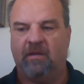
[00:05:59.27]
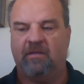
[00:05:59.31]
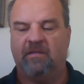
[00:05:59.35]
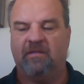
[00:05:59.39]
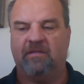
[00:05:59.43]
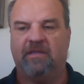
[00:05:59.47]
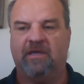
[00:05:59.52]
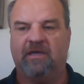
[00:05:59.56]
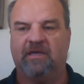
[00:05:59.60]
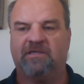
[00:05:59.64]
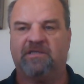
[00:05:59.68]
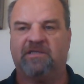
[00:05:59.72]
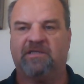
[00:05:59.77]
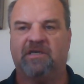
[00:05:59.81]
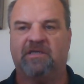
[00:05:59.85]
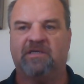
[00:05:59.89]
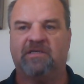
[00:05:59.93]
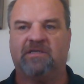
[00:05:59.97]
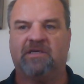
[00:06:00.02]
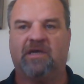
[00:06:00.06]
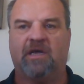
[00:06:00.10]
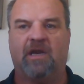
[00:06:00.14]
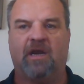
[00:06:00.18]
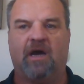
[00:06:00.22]
This
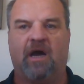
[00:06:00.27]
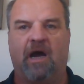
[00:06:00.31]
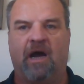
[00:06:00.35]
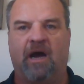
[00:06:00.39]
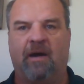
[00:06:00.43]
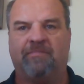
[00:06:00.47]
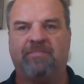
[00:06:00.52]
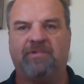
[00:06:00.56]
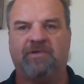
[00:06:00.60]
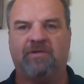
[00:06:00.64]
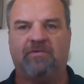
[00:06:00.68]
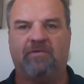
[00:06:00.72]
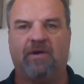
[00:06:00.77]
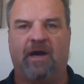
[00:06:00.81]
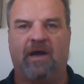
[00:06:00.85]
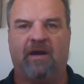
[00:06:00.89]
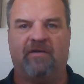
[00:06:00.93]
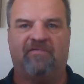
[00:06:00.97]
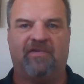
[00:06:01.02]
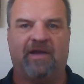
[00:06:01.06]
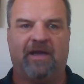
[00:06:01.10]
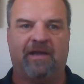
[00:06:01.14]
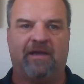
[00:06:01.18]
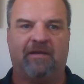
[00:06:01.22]
is going to opt you out
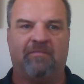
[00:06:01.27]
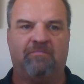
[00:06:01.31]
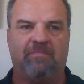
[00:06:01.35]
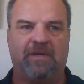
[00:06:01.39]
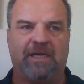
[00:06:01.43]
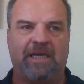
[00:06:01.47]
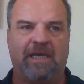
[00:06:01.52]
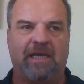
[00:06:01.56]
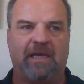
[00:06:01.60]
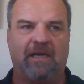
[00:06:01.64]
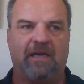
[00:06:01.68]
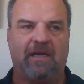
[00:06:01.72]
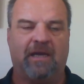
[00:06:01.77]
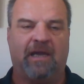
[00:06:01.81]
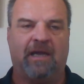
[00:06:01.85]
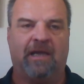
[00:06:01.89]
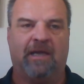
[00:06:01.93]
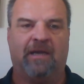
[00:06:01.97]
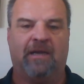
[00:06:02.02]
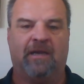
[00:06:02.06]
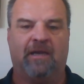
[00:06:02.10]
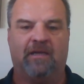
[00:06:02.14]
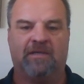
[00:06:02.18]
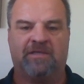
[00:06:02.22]
of A and B
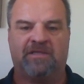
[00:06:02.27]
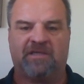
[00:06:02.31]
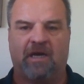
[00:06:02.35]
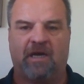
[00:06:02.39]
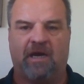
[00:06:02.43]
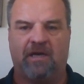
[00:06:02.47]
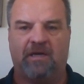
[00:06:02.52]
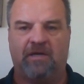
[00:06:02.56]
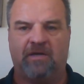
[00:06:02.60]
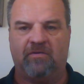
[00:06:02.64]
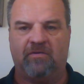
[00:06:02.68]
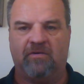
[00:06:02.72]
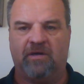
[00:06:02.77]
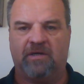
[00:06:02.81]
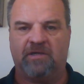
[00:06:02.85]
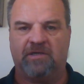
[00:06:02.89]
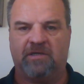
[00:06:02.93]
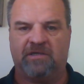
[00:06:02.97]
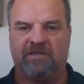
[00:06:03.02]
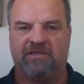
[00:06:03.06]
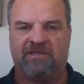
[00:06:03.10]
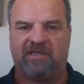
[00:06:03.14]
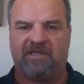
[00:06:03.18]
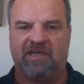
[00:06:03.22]
and assign
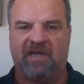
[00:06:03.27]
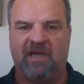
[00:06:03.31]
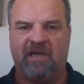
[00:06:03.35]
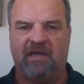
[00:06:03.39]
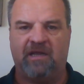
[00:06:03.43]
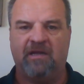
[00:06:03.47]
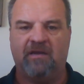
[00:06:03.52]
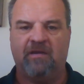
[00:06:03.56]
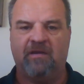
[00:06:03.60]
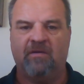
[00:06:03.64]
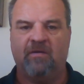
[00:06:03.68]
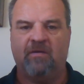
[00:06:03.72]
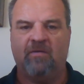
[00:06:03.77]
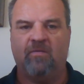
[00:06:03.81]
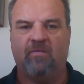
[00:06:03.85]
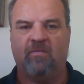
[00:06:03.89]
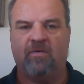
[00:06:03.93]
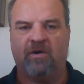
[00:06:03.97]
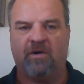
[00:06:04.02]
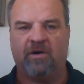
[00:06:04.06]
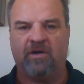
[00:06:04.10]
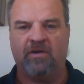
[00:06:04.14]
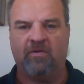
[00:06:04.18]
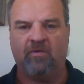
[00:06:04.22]
into C,
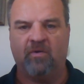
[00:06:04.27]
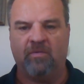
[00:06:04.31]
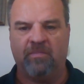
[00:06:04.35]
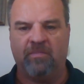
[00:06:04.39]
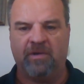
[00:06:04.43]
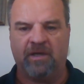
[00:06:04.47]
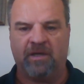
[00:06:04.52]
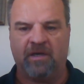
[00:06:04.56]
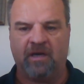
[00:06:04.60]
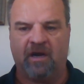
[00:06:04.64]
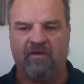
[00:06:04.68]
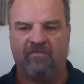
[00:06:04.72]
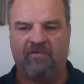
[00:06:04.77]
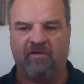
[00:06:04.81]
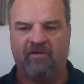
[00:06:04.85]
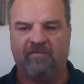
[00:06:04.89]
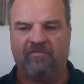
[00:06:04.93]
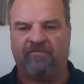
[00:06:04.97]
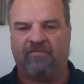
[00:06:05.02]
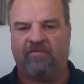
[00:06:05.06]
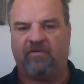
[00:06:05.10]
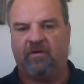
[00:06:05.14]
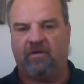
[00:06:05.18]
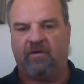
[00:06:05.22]
where you will be covered
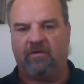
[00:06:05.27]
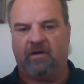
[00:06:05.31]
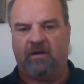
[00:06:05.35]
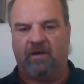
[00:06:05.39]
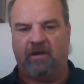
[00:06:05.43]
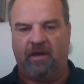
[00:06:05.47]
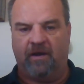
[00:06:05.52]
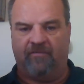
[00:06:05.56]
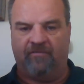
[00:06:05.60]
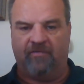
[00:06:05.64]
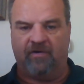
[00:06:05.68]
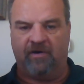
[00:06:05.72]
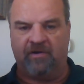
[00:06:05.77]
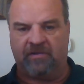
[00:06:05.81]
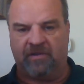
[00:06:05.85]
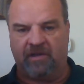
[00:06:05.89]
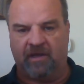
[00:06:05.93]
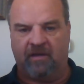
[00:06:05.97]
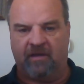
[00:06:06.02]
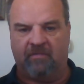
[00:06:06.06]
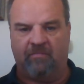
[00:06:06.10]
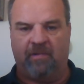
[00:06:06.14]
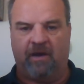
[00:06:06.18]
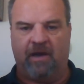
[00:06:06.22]
for
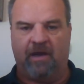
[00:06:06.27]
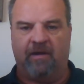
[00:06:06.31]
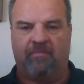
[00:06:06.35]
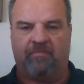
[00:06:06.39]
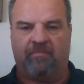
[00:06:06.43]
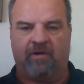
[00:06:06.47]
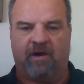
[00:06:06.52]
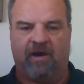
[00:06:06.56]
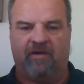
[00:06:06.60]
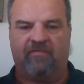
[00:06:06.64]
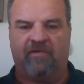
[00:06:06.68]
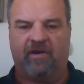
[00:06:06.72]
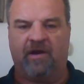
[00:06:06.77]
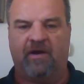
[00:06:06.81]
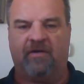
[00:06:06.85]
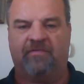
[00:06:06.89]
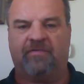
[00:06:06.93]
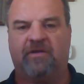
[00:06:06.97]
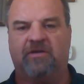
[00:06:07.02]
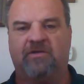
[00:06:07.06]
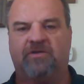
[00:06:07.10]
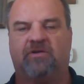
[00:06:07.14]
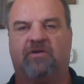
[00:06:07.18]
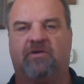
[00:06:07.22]
everything by a private
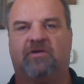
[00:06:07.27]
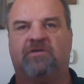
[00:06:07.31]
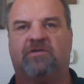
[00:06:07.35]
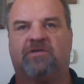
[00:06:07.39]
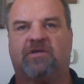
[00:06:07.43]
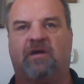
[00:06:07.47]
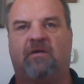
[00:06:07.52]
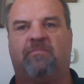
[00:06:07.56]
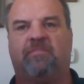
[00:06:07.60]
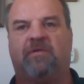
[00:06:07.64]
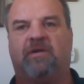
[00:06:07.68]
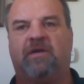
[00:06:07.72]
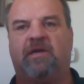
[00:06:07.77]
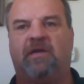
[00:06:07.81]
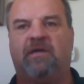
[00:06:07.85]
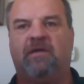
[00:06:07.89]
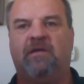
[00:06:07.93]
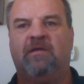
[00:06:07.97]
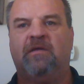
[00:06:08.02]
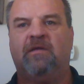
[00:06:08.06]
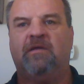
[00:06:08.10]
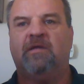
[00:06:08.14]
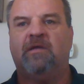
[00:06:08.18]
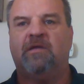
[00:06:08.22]
health insurance company,
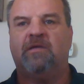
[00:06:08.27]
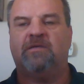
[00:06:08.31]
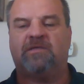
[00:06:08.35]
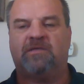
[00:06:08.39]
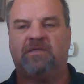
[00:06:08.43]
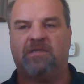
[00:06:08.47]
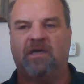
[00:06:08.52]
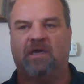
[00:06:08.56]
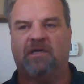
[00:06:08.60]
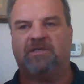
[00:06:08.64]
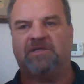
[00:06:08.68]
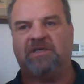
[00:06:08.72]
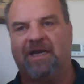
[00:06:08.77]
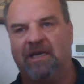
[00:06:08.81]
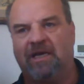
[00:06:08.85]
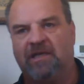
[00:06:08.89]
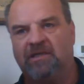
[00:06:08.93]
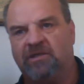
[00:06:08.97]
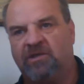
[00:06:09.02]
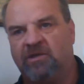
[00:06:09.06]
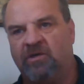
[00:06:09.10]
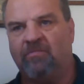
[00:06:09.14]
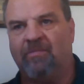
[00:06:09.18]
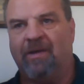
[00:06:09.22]
such
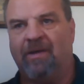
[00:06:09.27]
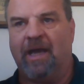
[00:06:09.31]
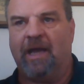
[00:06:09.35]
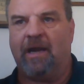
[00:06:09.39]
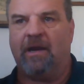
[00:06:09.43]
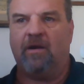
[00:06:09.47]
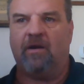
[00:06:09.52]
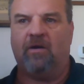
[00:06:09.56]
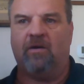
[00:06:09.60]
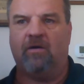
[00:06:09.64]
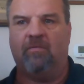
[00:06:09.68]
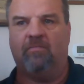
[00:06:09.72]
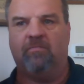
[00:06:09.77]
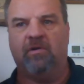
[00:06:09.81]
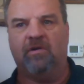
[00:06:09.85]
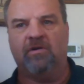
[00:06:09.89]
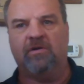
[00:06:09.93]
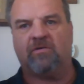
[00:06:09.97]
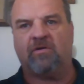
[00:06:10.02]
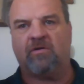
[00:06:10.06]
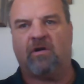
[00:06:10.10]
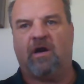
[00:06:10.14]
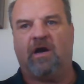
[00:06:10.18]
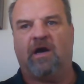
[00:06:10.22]
as Humana or
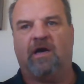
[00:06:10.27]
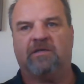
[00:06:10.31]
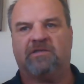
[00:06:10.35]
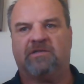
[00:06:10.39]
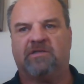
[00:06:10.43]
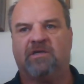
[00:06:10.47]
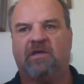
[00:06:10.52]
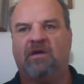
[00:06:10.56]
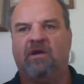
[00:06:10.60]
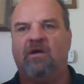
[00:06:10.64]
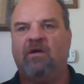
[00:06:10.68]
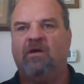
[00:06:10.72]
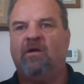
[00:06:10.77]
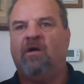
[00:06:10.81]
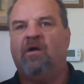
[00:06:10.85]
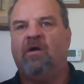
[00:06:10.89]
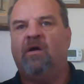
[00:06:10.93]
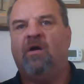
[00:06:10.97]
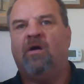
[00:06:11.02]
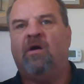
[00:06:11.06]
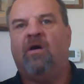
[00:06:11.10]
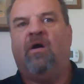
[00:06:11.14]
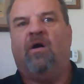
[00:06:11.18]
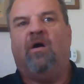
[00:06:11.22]
Blue Cross,
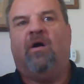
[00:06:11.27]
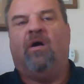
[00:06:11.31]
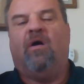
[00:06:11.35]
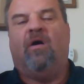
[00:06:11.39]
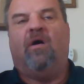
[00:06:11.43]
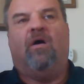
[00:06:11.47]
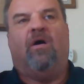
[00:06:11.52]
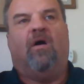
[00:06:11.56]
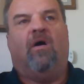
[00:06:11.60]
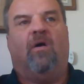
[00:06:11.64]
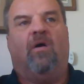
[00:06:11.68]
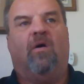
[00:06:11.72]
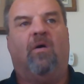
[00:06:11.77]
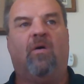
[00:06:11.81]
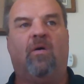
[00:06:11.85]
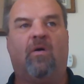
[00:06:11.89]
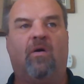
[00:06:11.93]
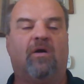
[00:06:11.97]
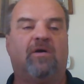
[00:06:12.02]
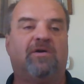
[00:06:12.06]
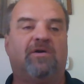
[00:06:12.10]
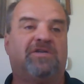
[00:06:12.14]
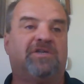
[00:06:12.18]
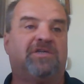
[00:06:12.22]

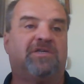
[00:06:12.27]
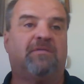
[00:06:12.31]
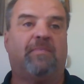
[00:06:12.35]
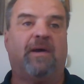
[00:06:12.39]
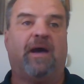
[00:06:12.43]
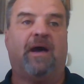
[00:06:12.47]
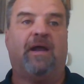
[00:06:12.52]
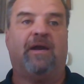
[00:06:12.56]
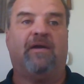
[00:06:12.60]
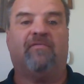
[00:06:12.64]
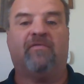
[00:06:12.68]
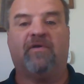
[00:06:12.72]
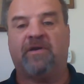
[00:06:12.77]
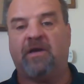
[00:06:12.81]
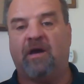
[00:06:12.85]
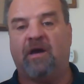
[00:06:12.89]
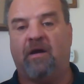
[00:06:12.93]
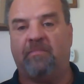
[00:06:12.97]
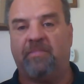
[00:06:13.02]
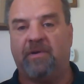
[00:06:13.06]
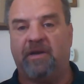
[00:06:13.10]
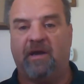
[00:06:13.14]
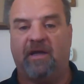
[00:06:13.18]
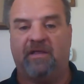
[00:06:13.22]
or just about every
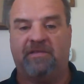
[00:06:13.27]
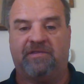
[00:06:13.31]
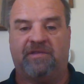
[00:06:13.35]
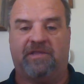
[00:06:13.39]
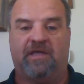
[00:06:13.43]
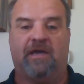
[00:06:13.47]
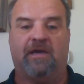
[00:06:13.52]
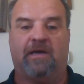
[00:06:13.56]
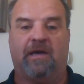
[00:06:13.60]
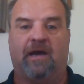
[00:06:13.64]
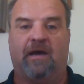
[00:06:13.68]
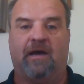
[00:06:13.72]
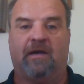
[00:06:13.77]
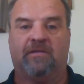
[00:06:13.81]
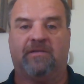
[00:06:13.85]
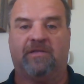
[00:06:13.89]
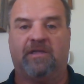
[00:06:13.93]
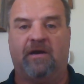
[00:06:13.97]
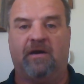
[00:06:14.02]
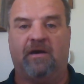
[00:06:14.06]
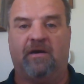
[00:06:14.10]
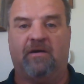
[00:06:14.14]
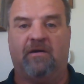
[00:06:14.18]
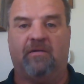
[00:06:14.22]
company I think out
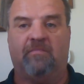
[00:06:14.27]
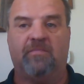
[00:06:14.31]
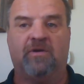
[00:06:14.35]
there.